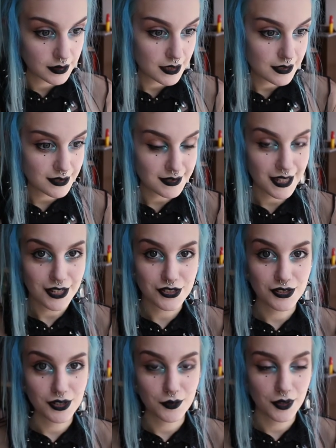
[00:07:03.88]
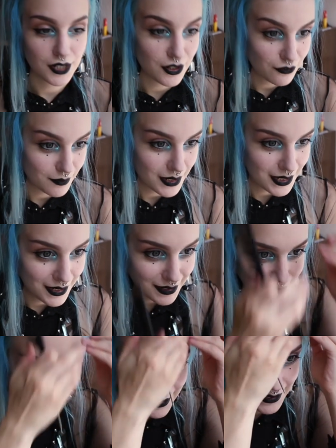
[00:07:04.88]
this is actually what I've
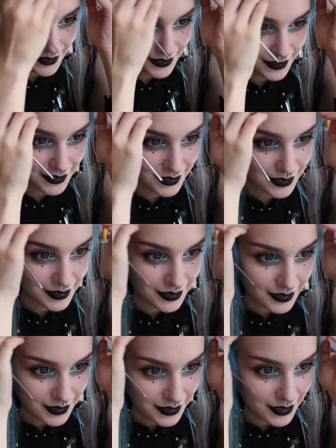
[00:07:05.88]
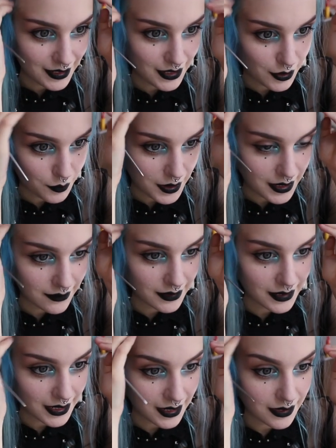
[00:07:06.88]
meant. And I wear
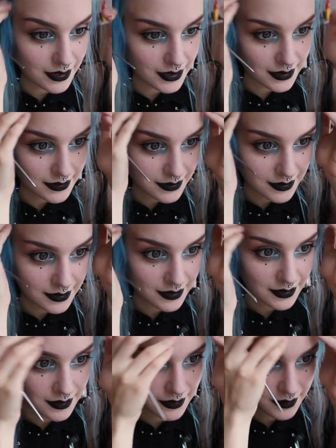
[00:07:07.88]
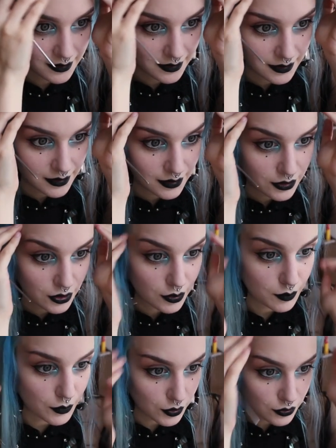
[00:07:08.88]
it like this
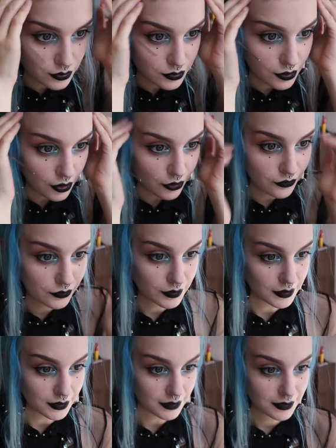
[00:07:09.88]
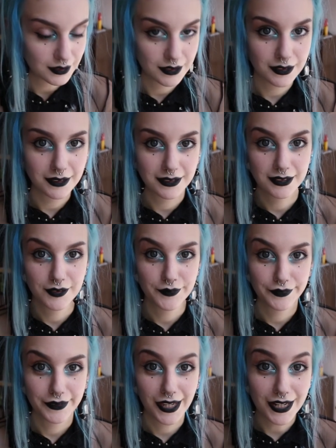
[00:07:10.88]
most often,
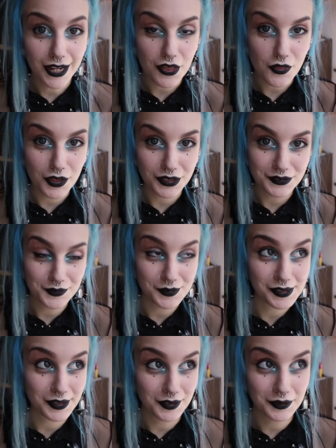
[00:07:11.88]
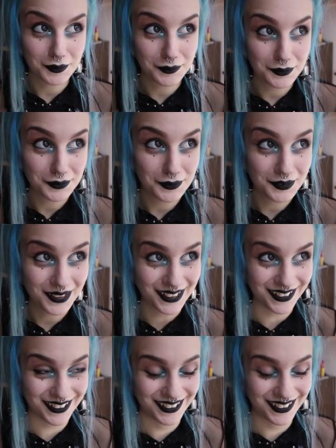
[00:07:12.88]
and I think it's really cute.